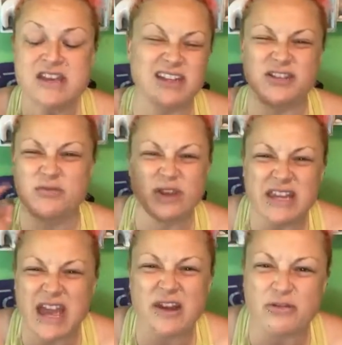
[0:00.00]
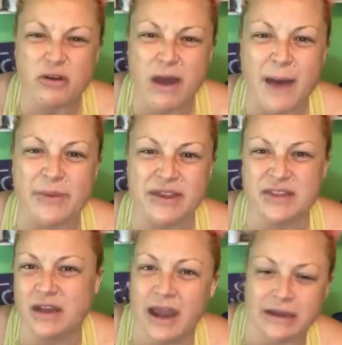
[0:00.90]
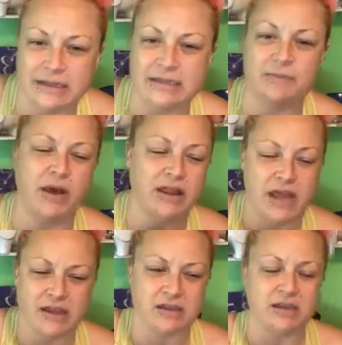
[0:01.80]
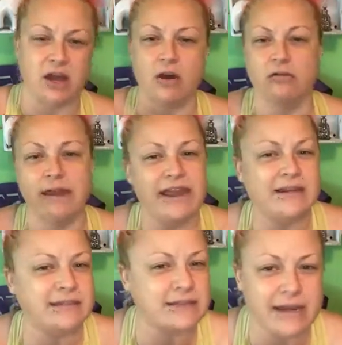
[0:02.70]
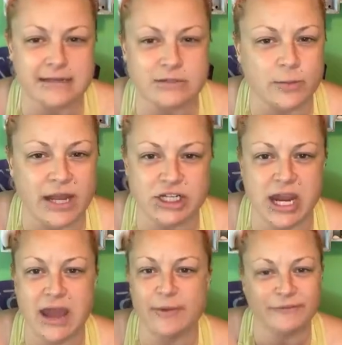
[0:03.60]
And so really I grew up in the 90s, but 80s, 90s are my jam.